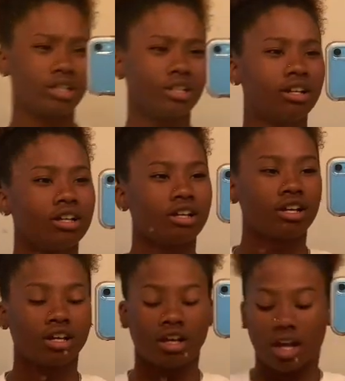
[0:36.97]
been.
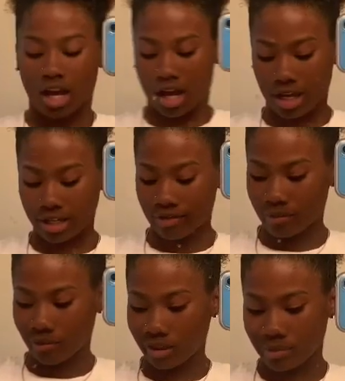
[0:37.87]
I ain't
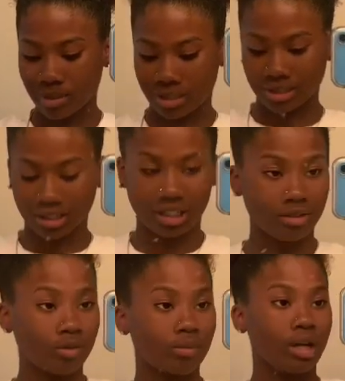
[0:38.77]
never really been to
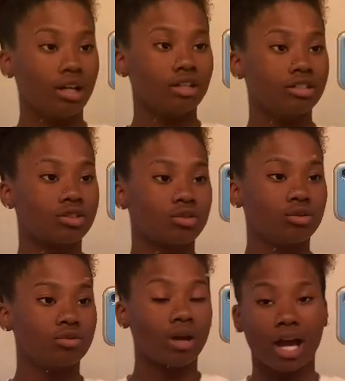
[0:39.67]
like one of my
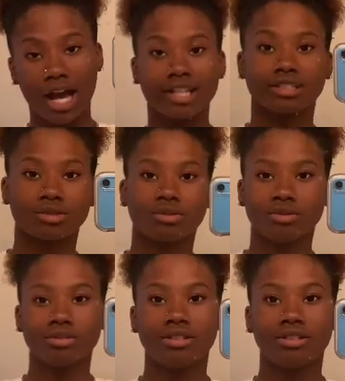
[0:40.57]
school, my high school.